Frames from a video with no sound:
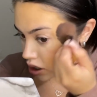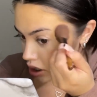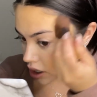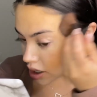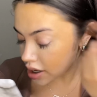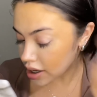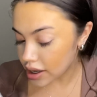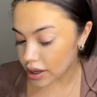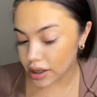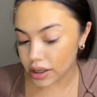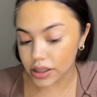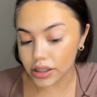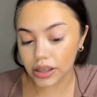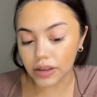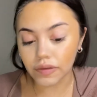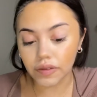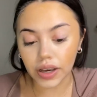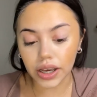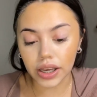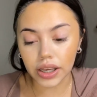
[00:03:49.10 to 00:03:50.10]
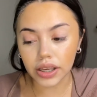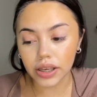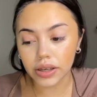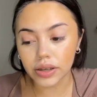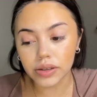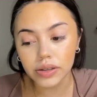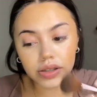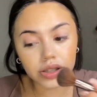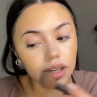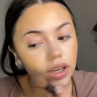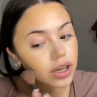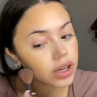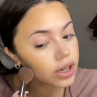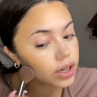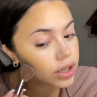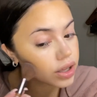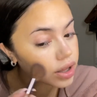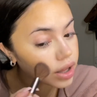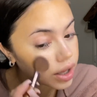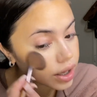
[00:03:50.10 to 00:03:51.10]
Because if I use it
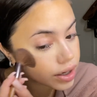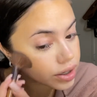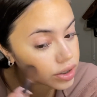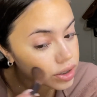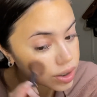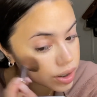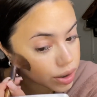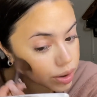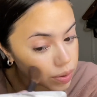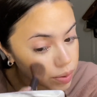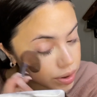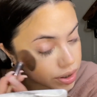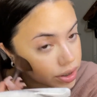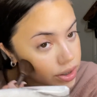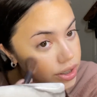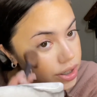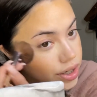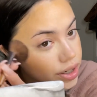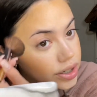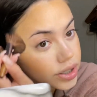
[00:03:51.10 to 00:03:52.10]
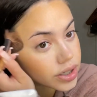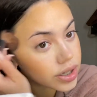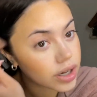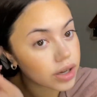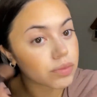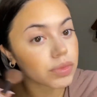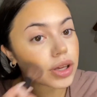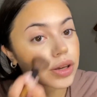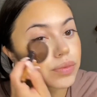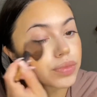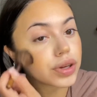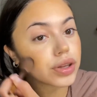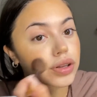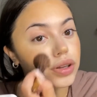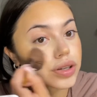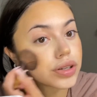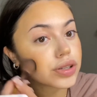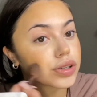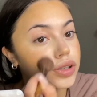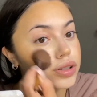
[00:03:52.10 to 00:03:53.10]
like during the winter, it's gonna make me look
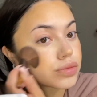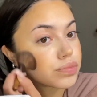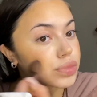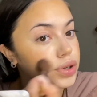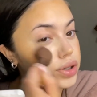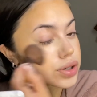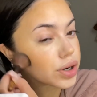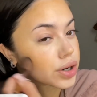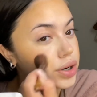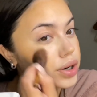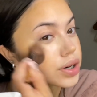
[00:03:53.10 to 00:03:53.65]
super dark.